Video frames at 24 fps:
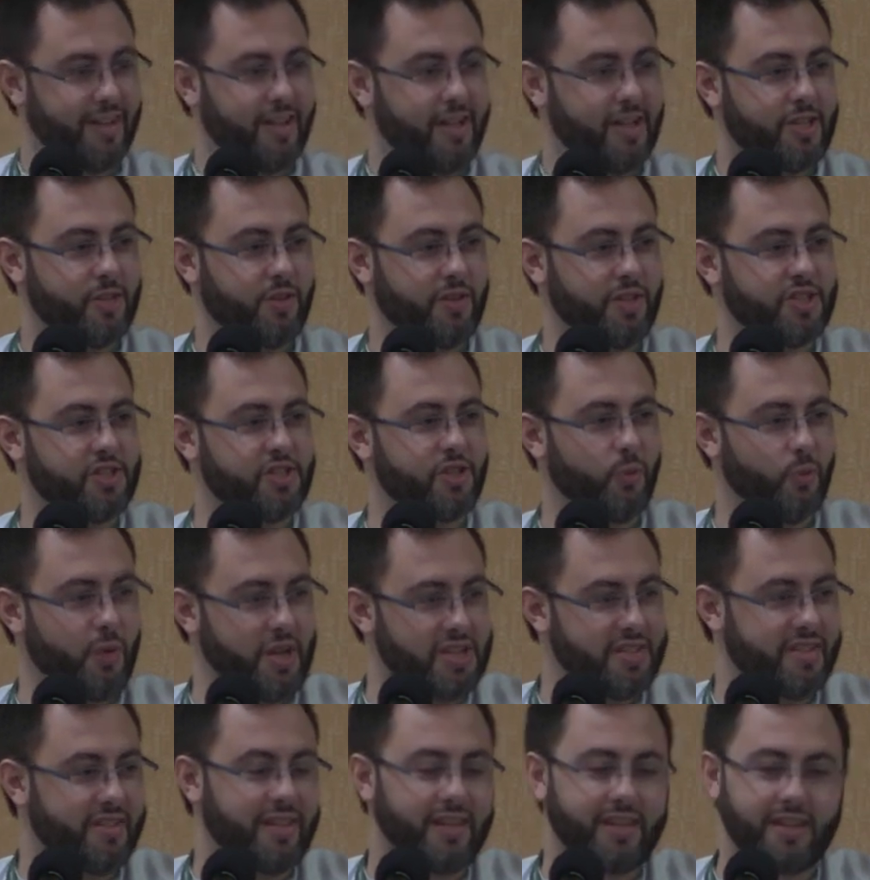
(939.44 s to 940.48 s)
So this is the
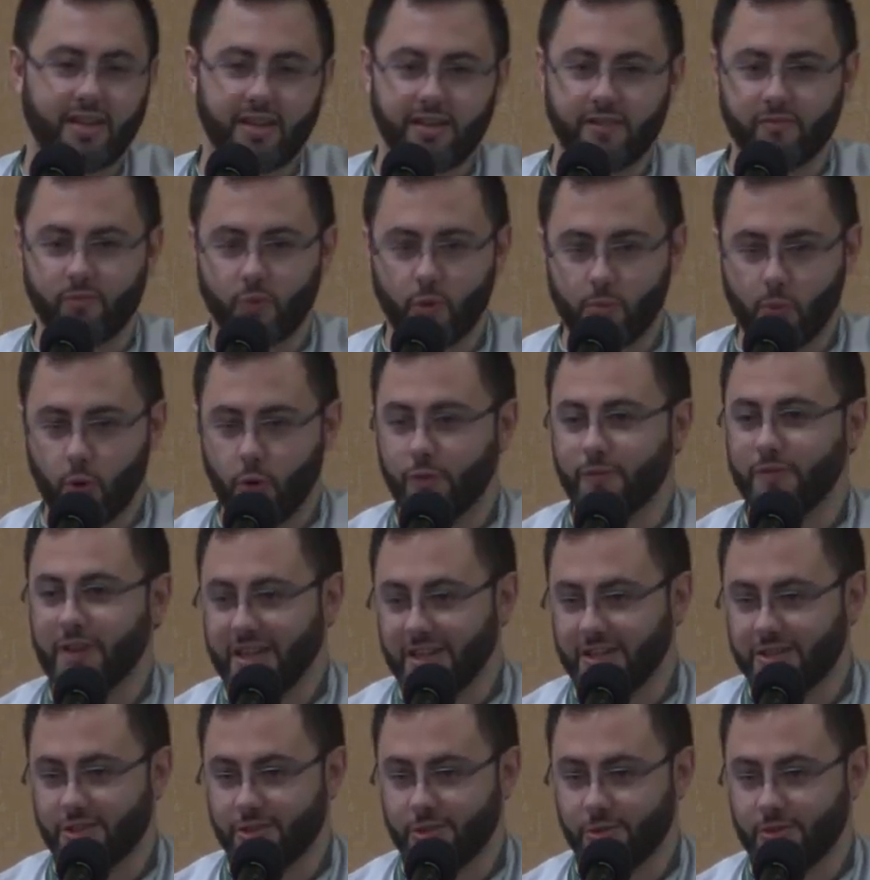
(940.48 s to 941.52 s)
reason they kind of were
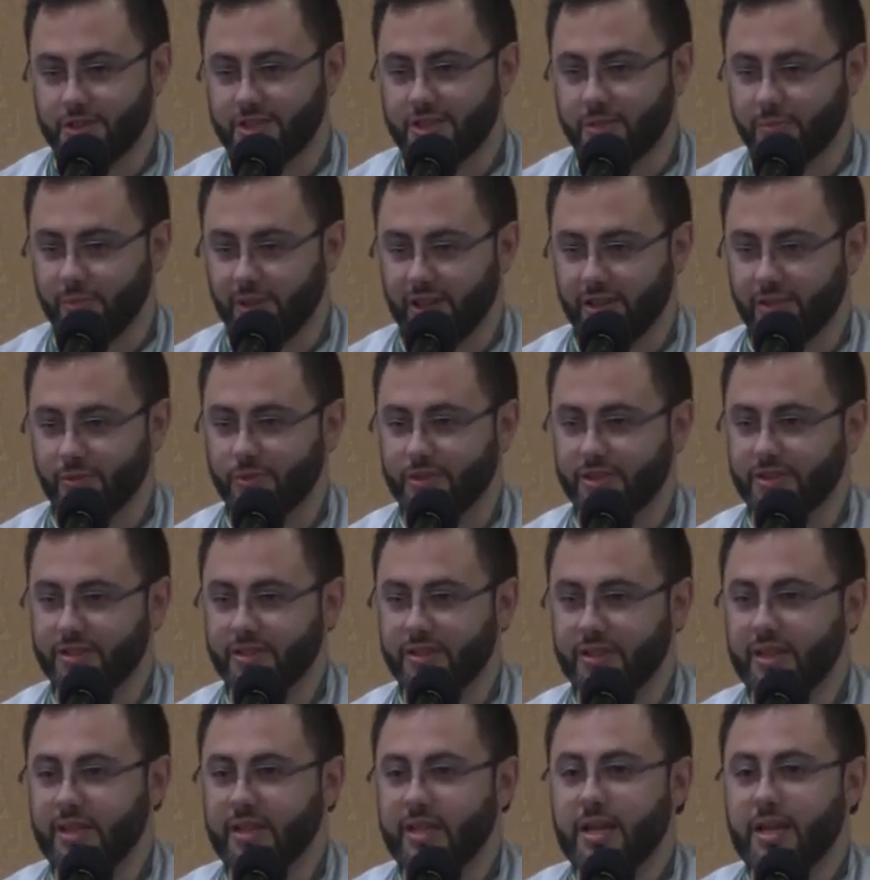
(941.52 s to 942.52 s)
motivated to do this to begin with.